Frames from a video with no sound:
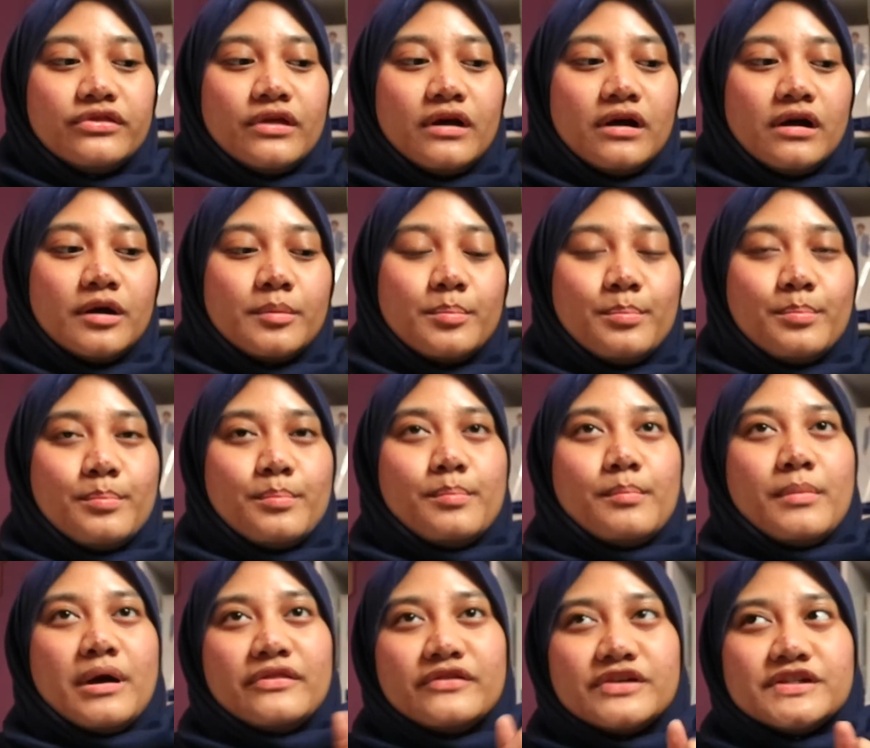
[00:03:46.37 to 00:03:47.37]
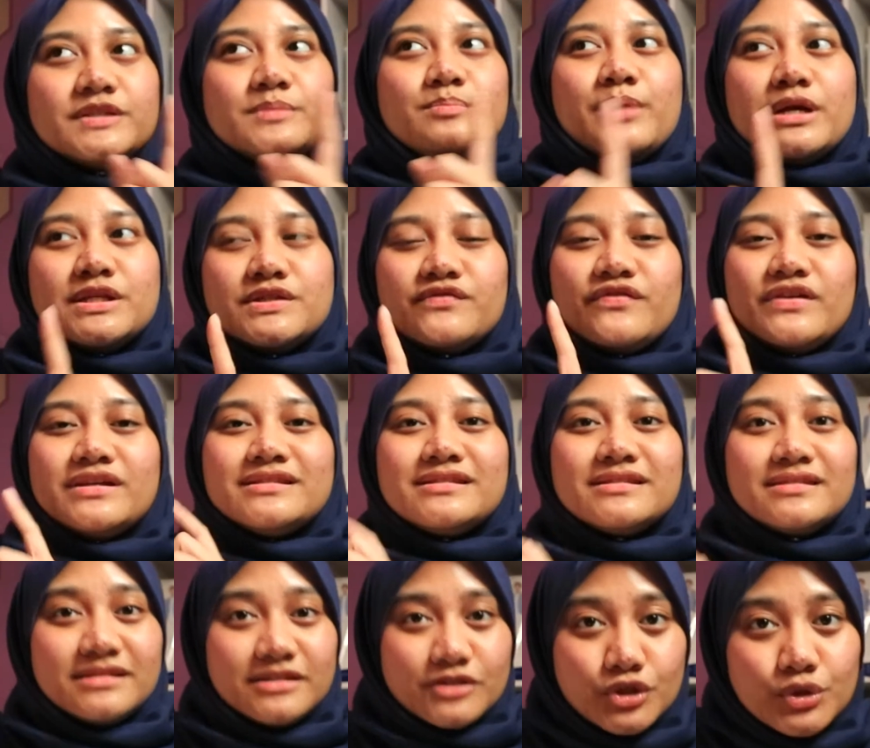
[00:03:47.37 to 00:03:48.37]
her mother's best
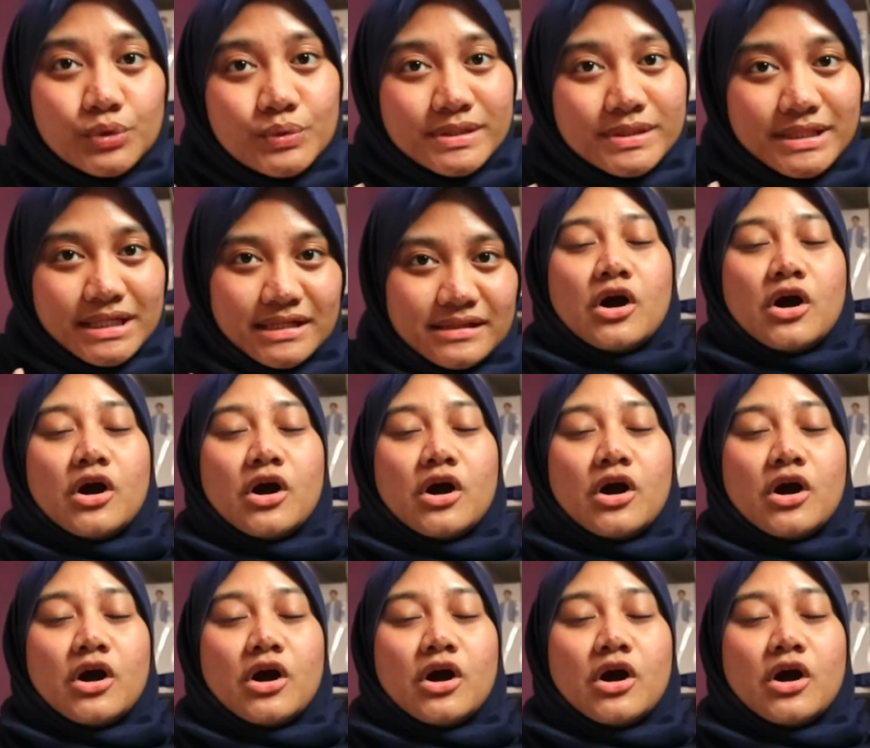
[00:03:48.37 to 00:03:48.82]
friend's 2 sons,